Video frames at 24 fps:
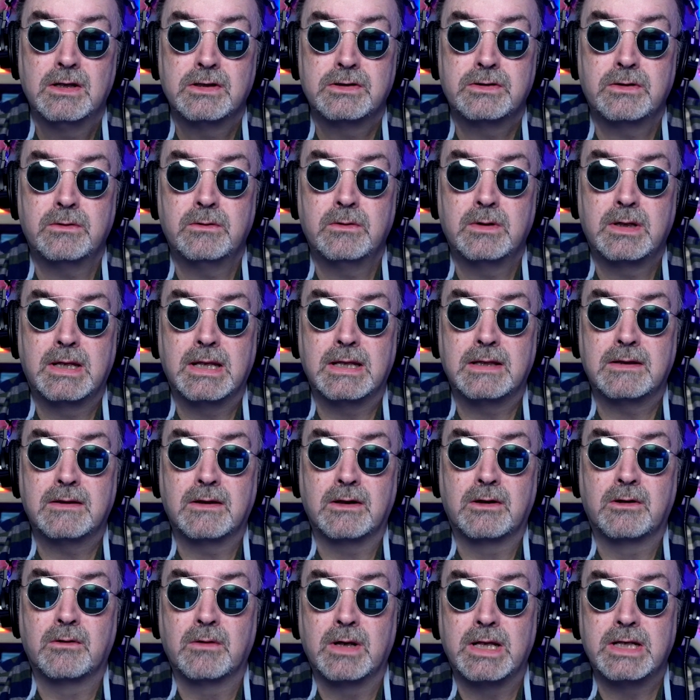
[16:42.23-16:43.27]
so you get
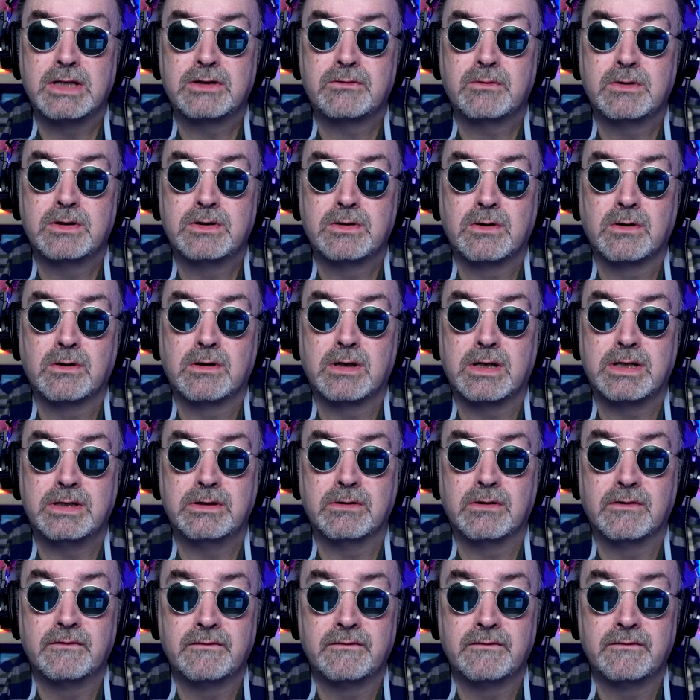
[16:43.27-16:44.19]
the greatest return on your